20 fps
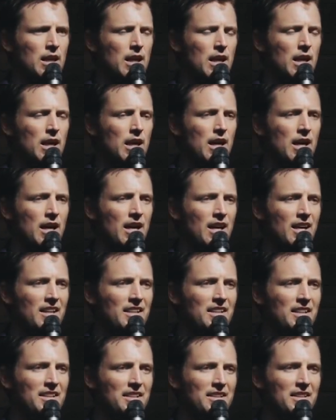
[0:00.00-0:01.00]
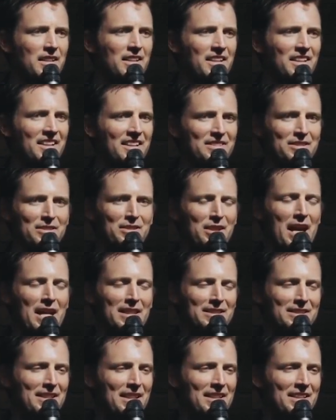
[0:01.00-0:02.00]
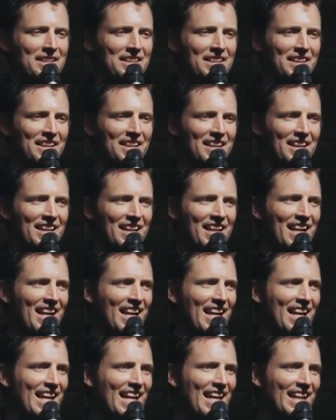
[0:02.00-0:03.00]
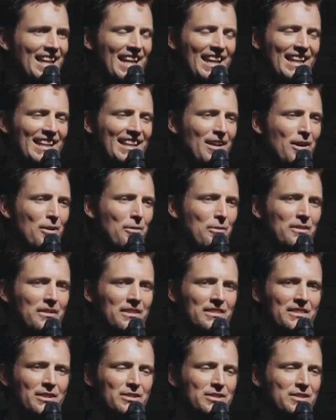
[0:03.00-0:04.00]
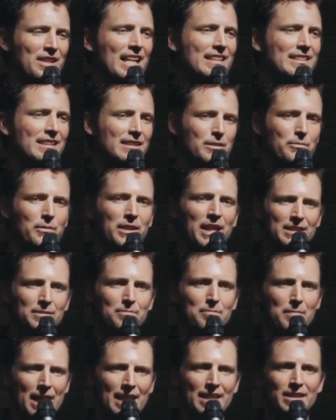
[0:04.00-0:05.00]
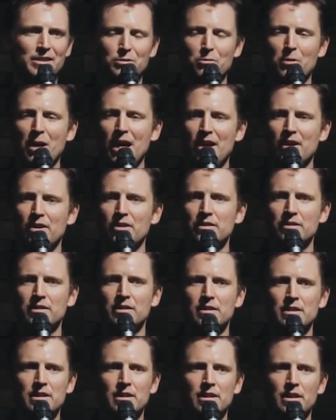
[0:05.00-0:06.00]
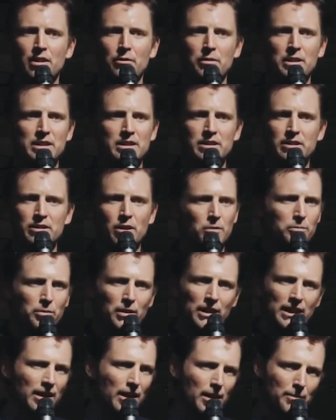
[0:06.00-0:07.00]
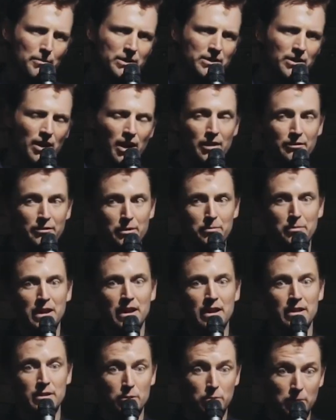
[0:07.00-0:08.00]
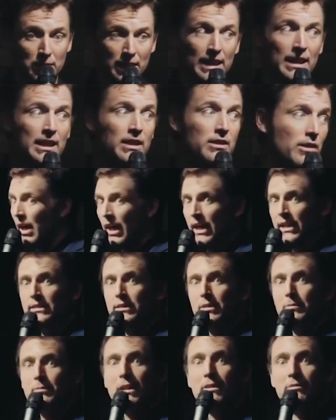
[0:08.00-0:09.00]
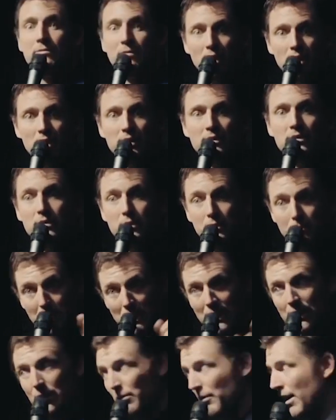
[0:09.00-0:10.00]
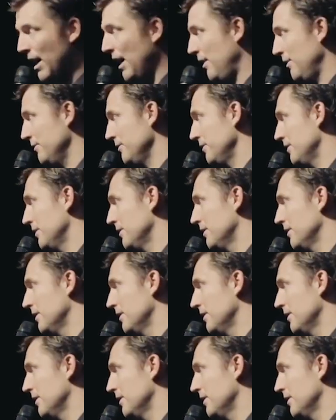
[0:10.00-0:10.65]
Uh, just constant. Uh, you know, there's sexism against men as well. We just don't bring it up as often because we like to be fun to be around.